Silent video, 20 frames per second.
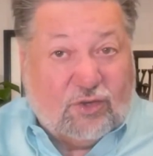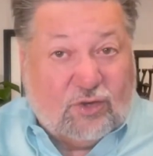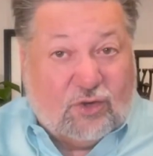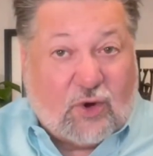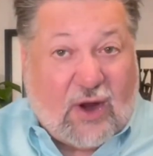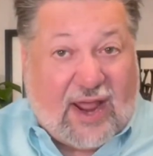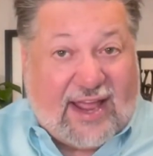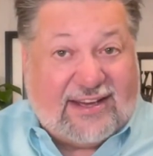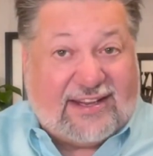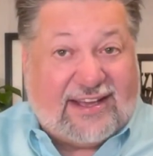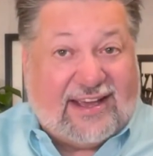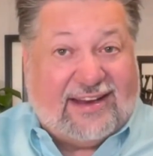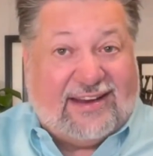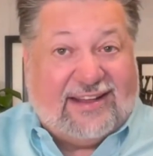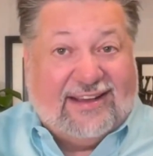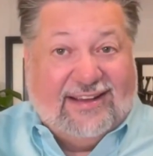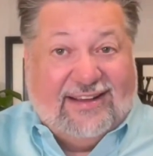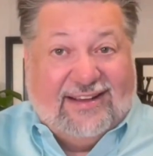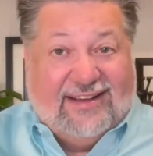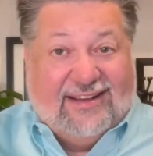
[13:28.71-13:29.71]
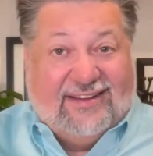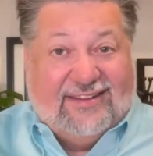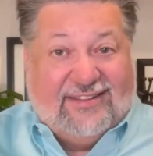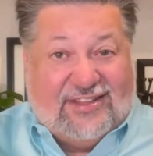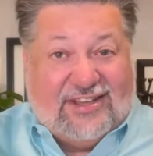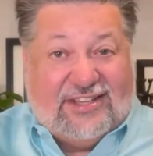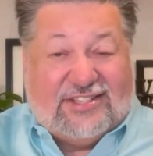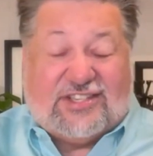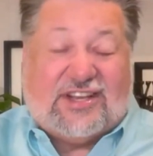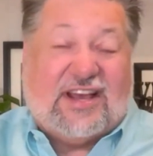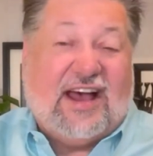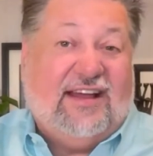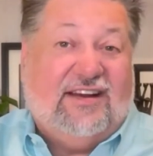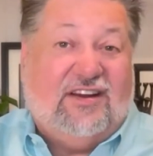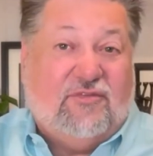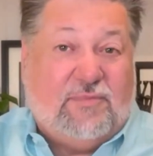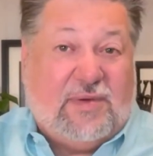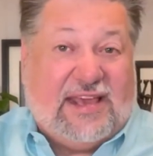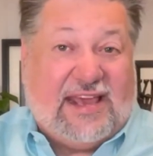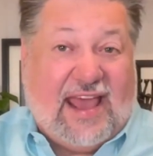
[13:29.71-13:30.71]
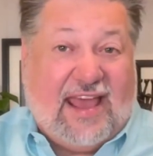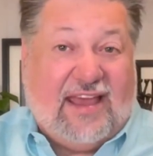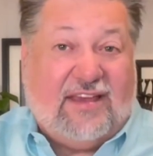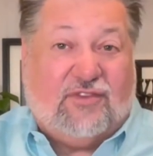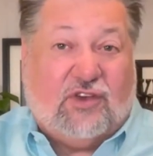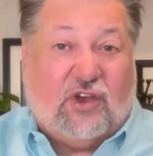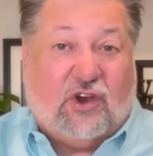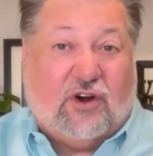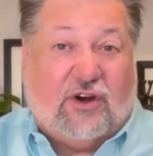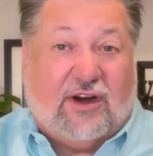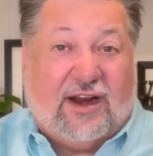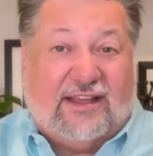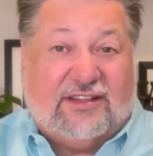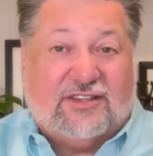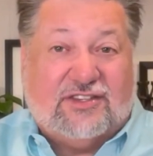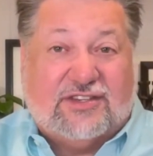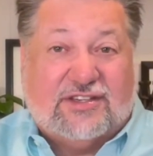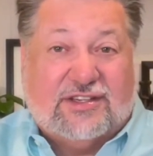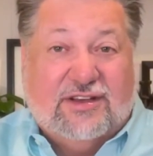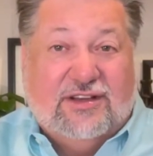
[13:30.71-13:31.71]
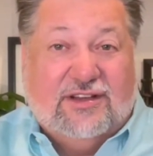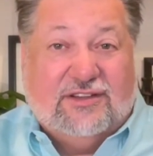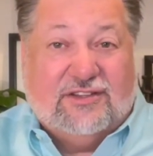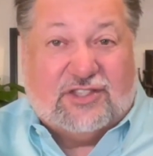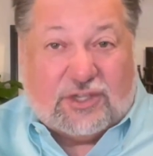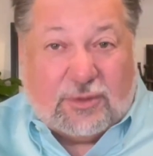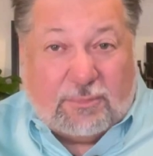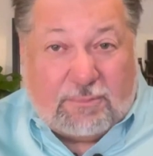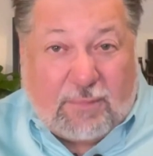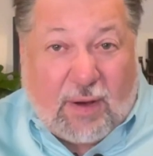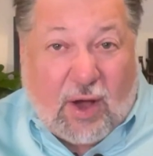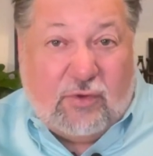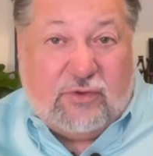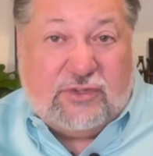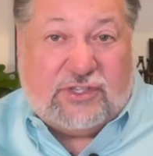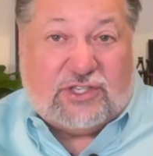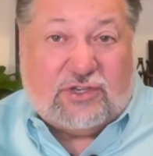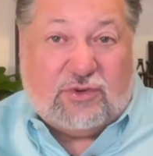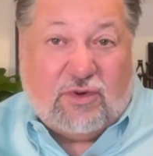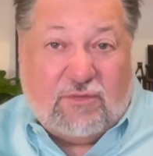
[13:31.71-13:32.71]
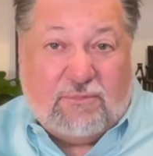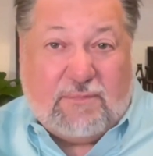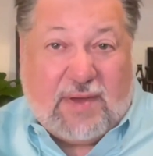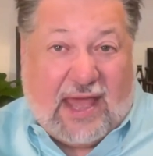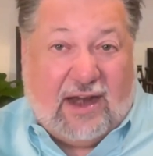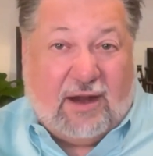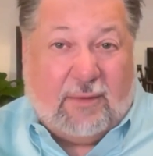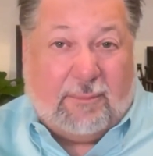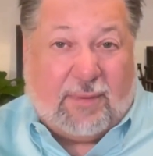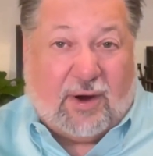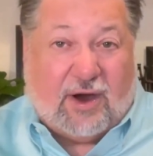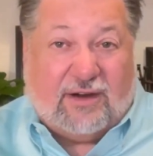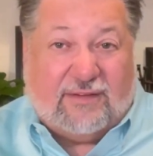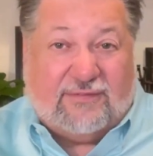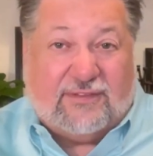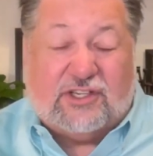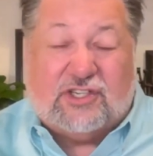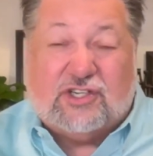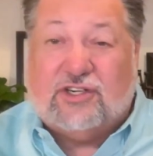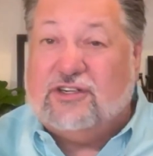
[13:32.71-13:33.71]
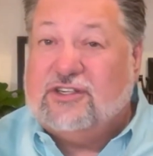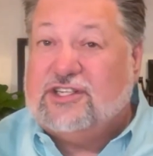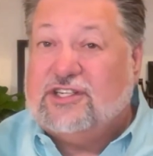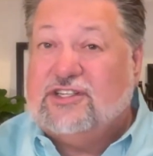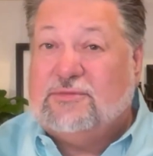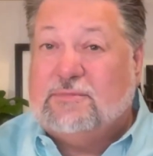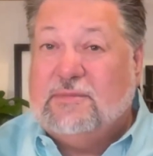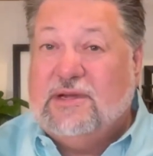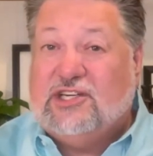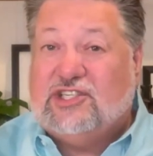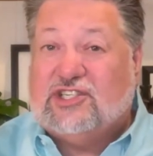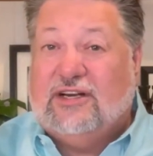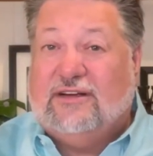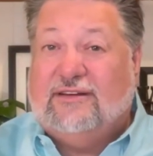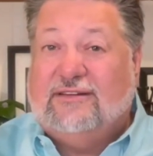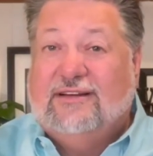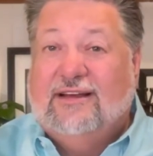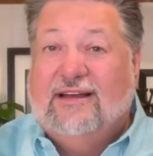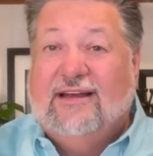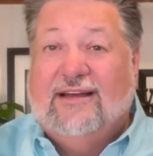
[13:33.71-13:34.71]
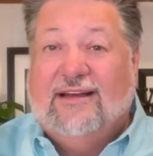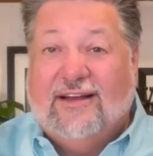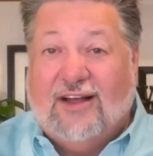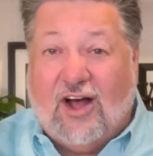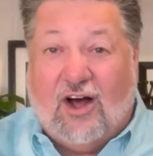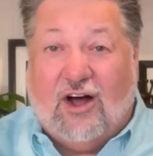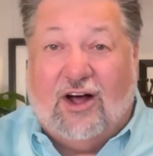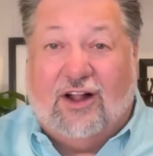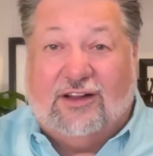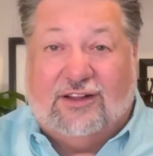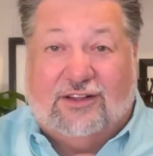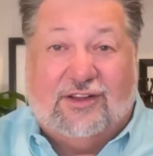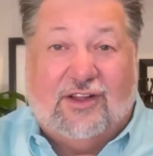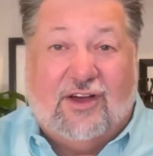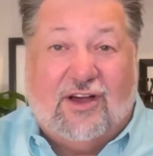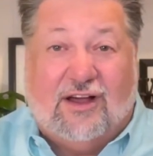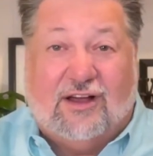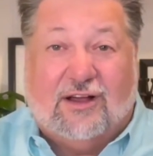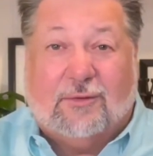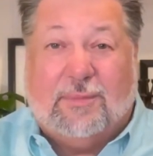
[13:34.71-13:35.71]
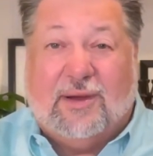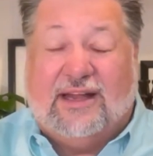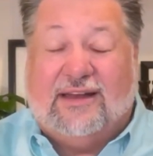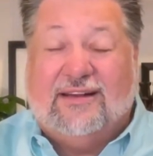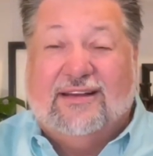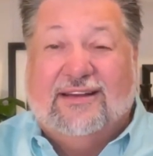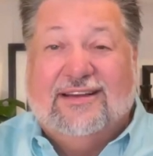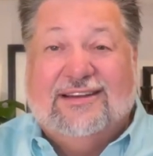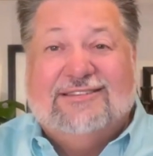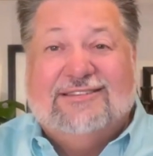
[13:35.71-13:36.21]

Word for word: Granted, this kind of behavior has supposed to have been a part of the church's mission all along, but